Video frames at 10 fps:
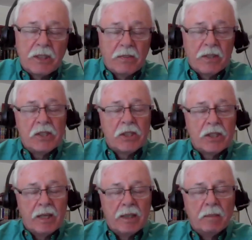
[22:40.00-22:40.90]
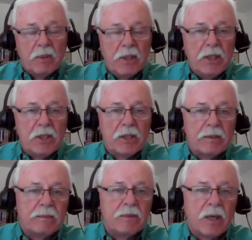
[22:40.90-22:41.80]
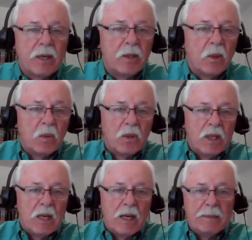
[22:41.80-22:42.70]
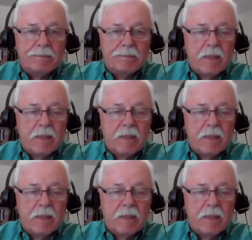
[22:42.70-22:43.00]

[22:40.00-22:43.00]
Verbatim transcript: French and the British trying to hold the line.